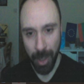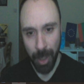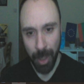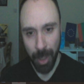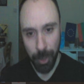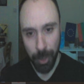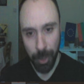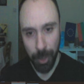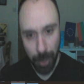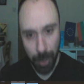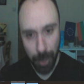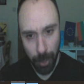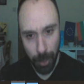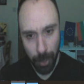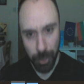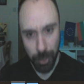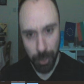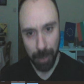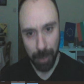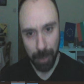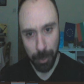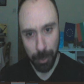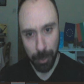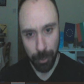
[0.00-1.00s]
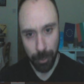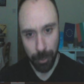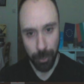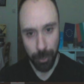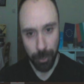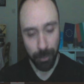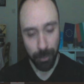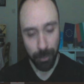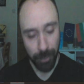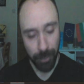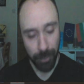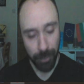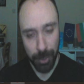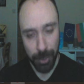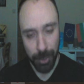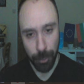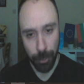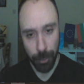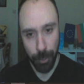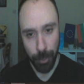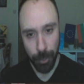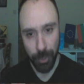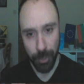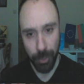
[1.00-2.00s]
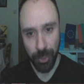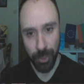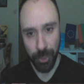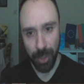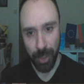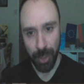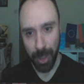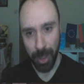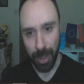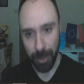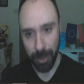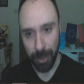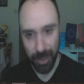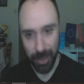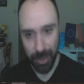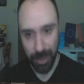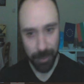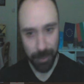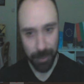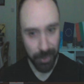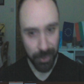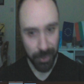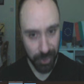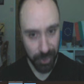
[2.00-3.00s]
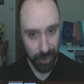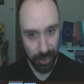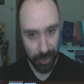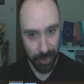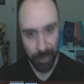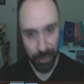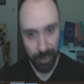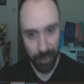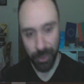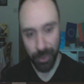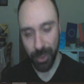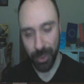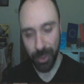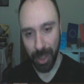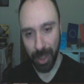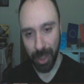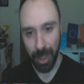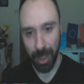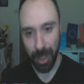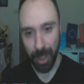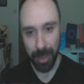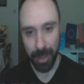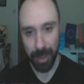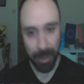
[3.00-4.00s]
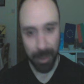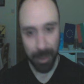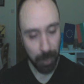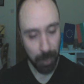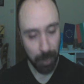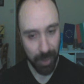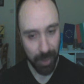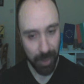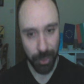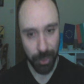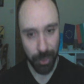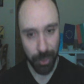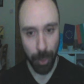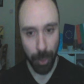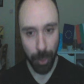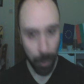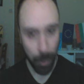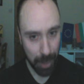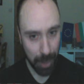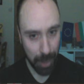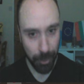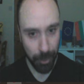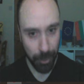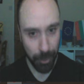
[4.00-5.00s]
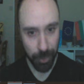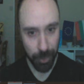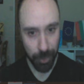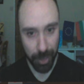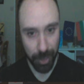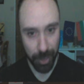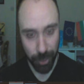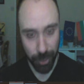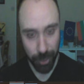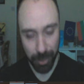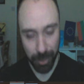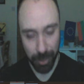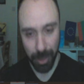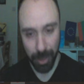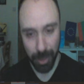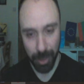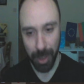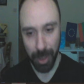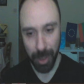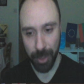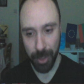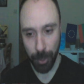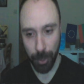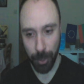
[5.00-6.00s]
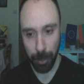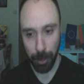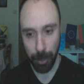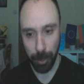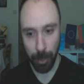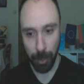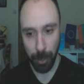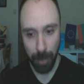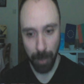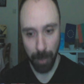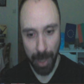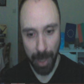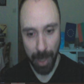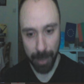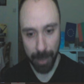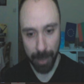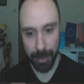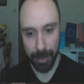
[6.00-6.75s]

You are also able to free to choose aggressive resistance. That provides you all damage reduction. It's not too bad,